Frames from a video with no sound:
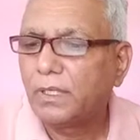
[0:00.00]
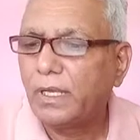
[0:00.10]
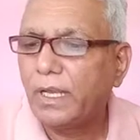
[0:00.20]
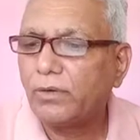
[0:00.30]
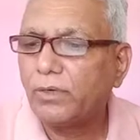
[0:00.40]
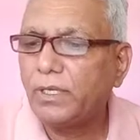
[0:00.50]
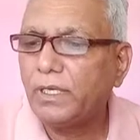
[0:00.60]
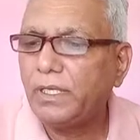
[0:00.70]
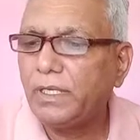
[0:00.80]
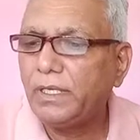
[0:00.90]

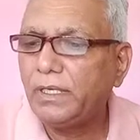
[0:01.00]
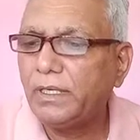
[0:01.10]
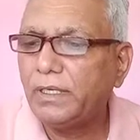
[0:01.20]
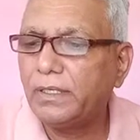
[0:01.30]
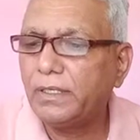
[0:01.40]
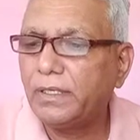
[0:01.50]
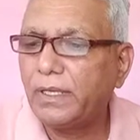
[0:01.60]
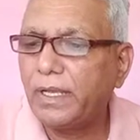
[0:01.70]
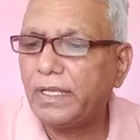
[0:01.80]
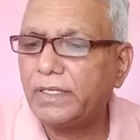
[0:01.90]
Accordingly,
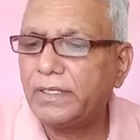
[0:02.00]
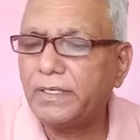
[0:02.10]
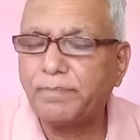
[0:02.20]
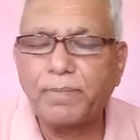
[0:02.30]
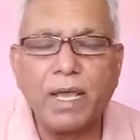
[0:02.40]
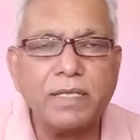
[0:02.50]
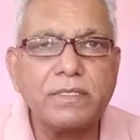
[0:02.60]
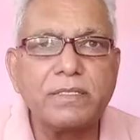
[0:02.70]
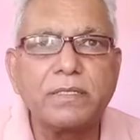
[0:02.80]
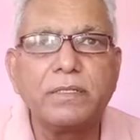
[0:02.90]
as in
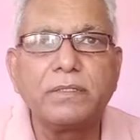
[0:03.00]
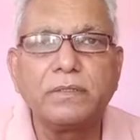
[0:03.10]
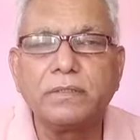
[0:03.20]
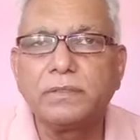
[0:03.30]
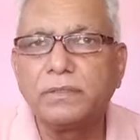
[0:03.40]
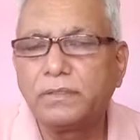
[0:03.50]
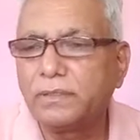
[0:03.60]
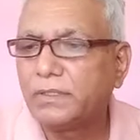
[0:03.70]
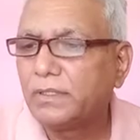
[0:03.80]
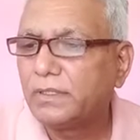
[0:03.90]
past
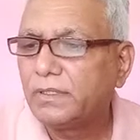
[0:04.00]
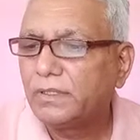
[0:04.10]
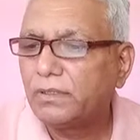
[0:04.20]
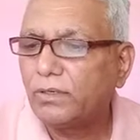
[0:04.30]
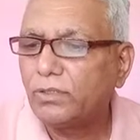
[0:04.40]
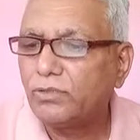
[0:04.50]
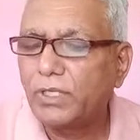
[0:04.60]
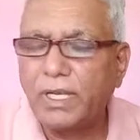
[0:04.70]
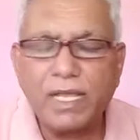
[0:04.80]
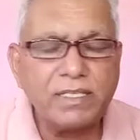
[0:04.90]
or you say
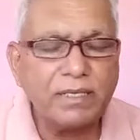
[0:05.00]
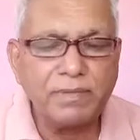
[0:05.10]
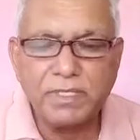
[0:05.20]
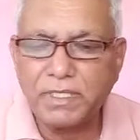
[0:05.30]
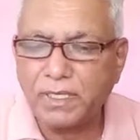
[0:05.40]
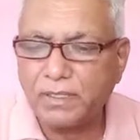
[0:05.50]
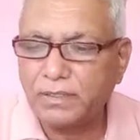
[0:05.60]
last semester,